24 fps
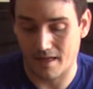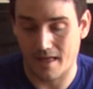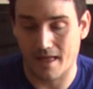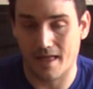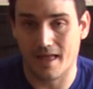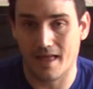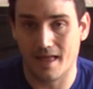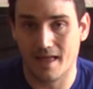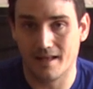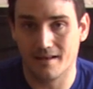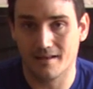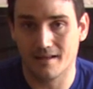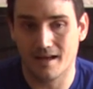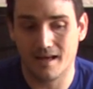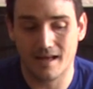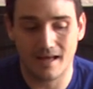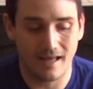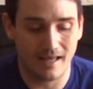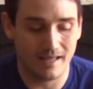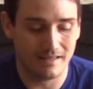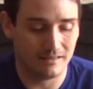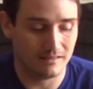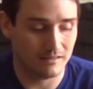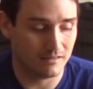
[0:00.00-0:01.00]
and
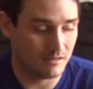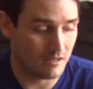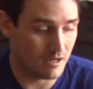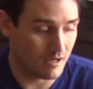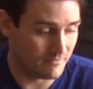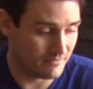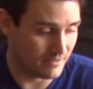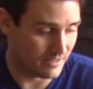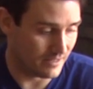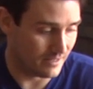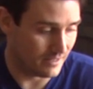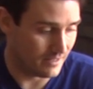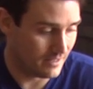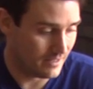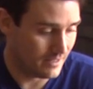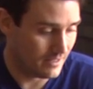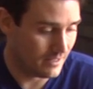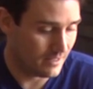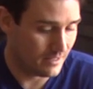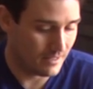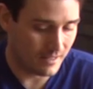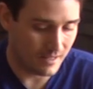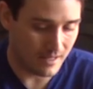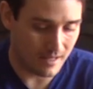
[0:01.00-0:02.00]
I love it.
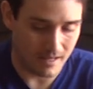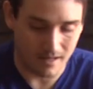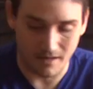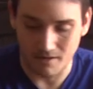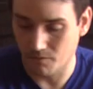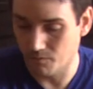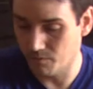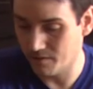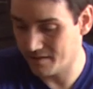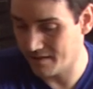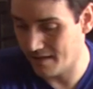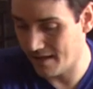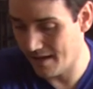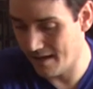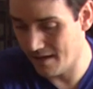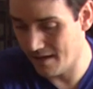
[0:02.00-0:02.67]
I'm going